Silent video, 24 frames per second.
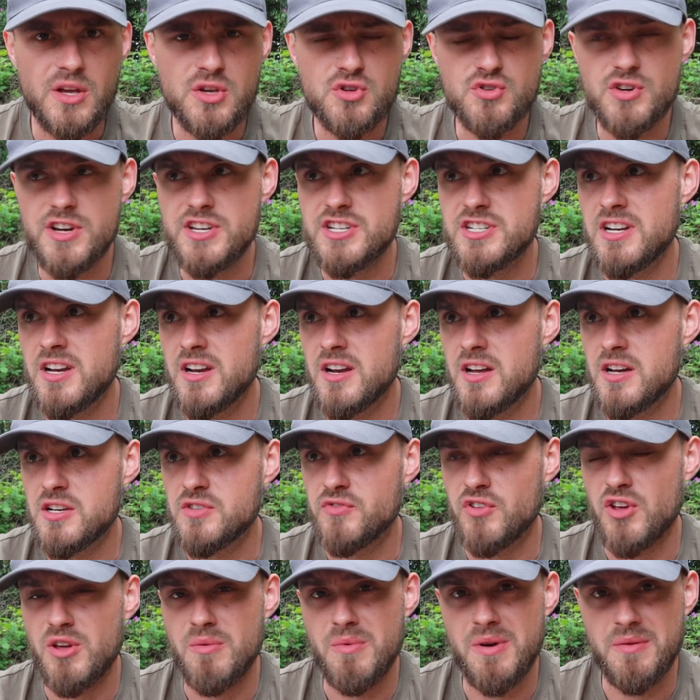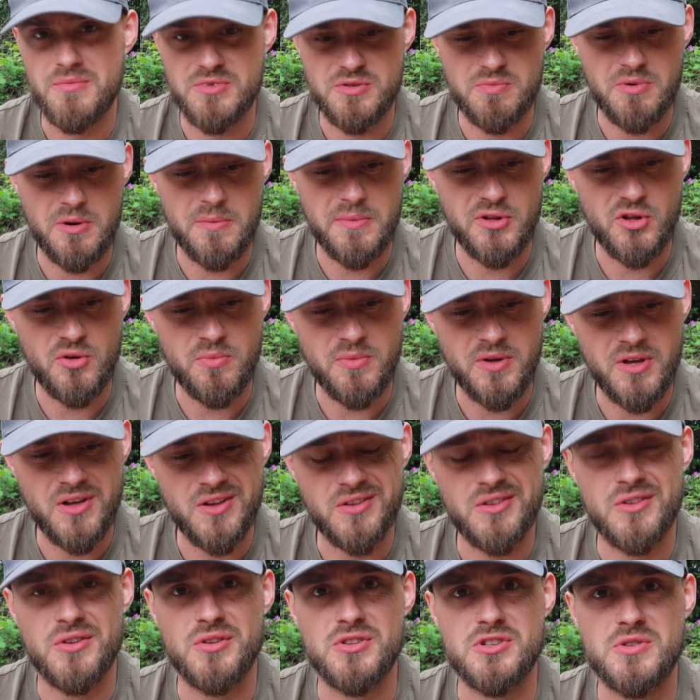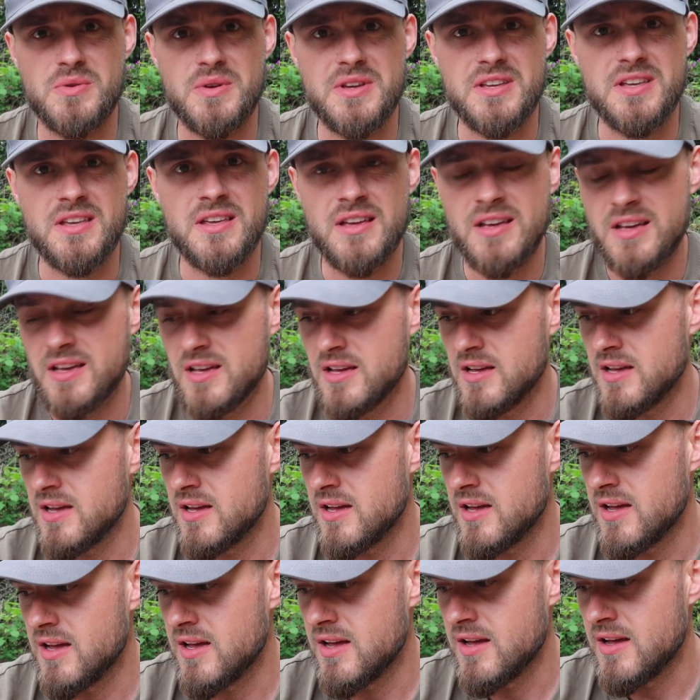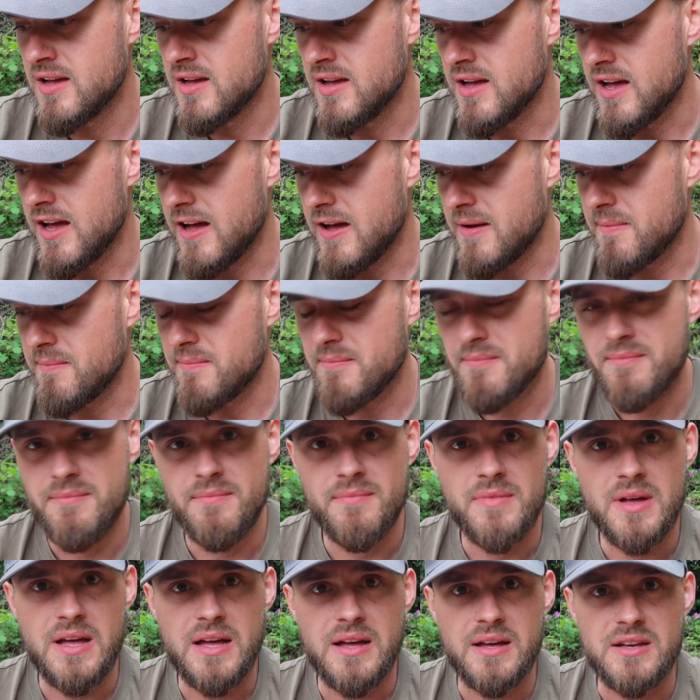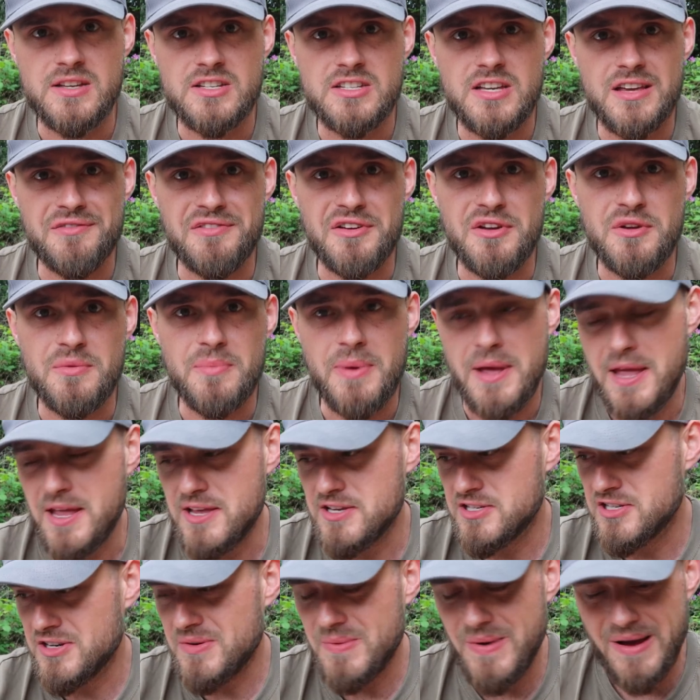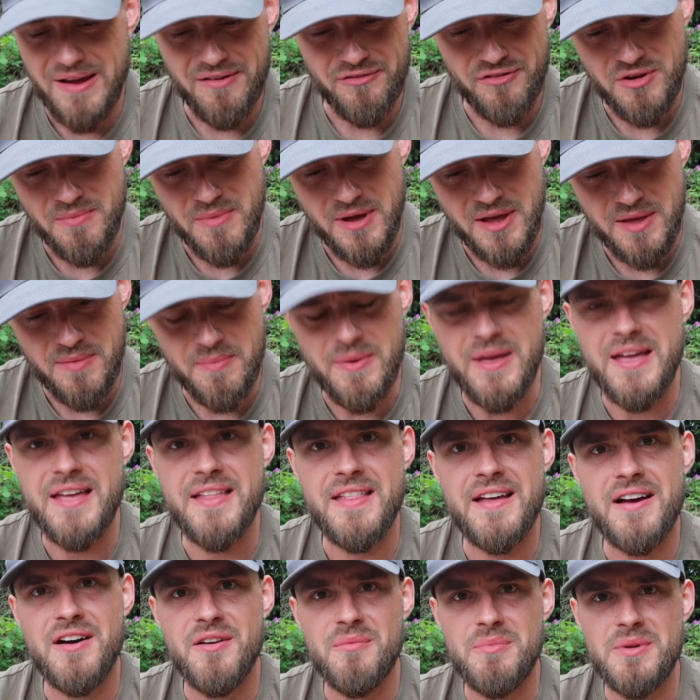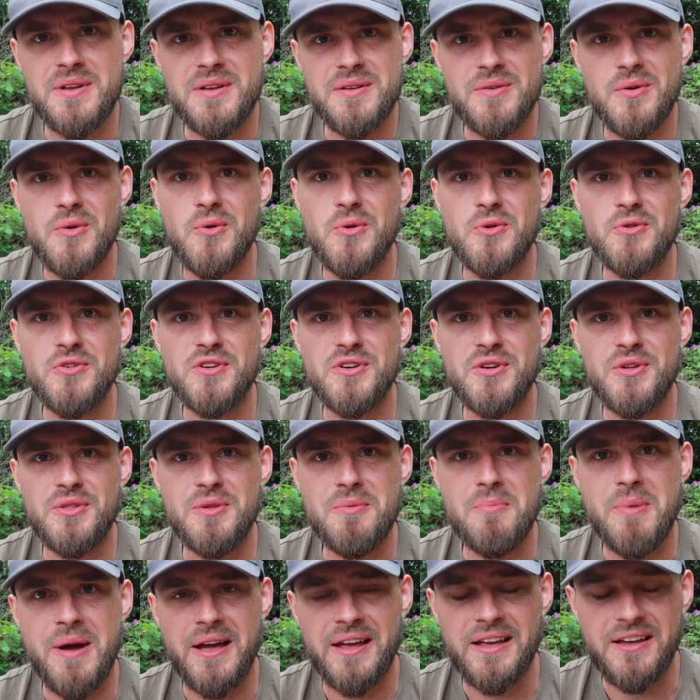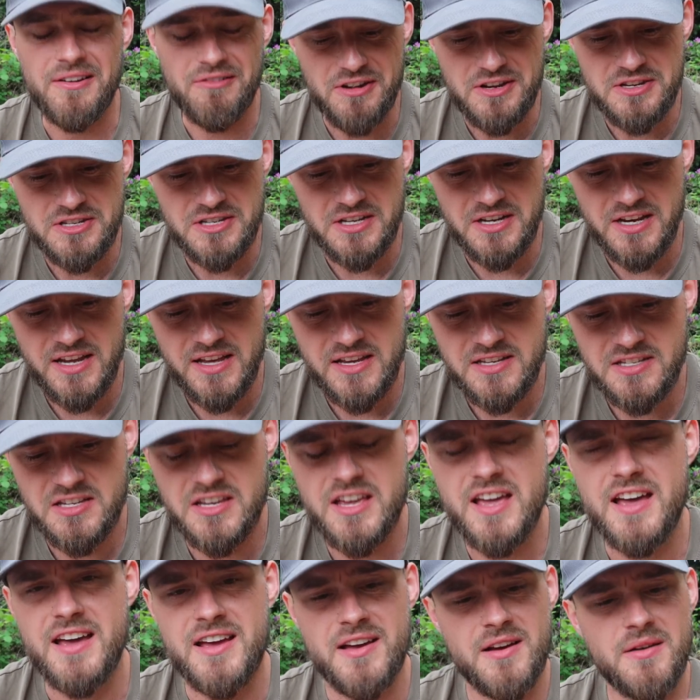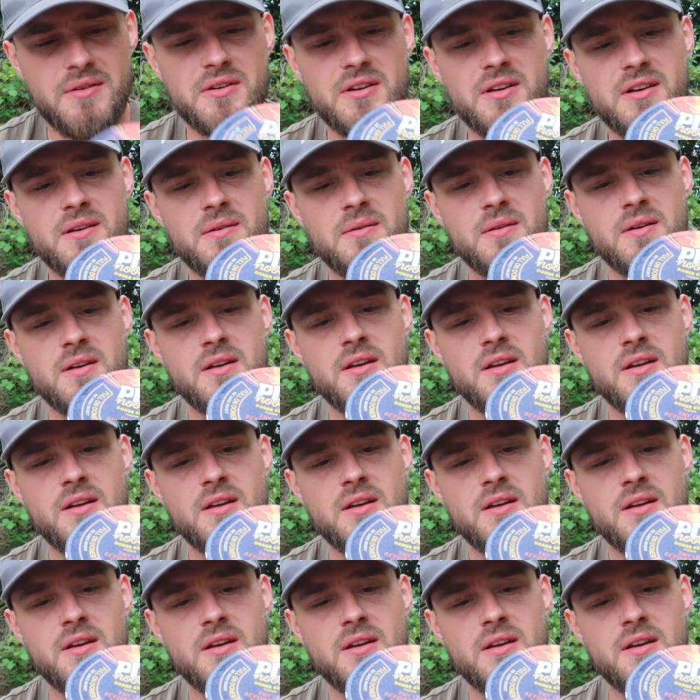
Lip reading: duration in the last few months probably do me good not to eat a seafood pizza, whatever it may be, that I've been ordering on the bank recently. So yeah, I'm gonna